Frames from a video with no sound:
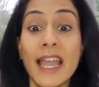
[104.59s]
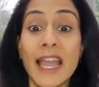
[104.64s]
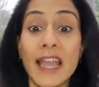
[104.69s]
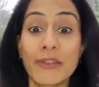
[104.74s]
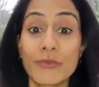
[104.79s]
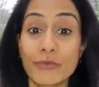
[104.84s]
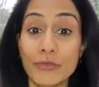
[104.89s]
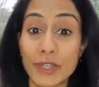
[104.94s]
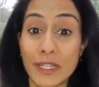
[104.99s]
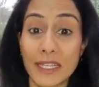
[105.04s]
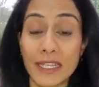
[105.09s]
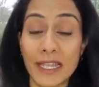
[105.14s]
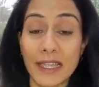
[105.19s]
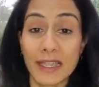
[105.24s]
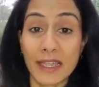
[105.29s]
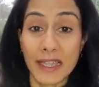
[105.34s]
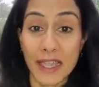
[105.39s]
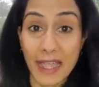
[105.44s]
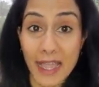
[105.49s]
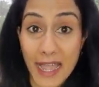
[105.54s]
and
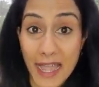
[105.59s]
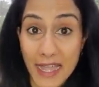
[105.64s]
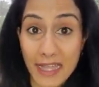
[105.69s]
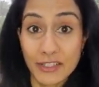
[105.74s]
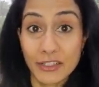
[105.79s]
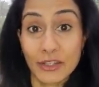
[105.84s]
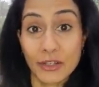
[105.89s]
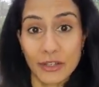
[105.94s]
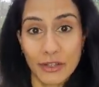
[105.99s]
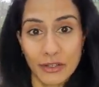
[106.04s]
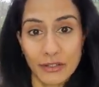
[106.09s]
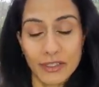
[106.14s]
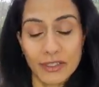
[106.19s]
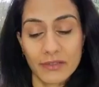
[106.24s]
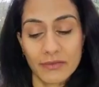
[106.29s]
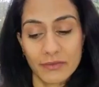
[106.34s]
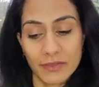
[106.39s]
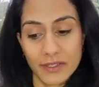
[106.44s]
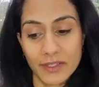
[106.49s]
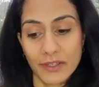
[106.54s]
really had lots
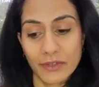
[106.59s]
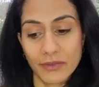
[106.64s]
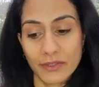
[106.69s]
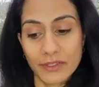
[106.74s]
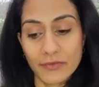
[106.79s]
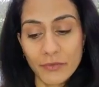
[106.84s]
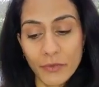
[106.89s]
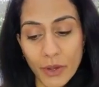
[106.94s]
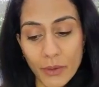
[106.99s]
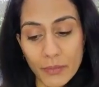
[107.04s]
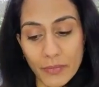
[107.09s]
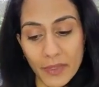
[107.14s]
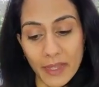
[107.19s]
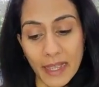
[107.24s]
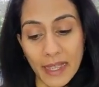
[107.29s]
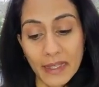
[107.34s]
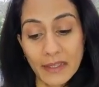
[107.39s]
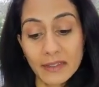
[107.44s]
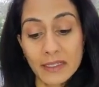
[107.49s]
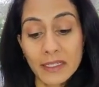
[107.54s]
of results from
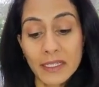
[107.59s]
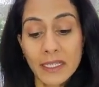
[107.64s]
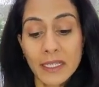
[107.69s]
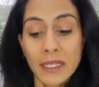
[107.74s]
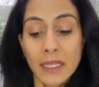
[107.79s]
that.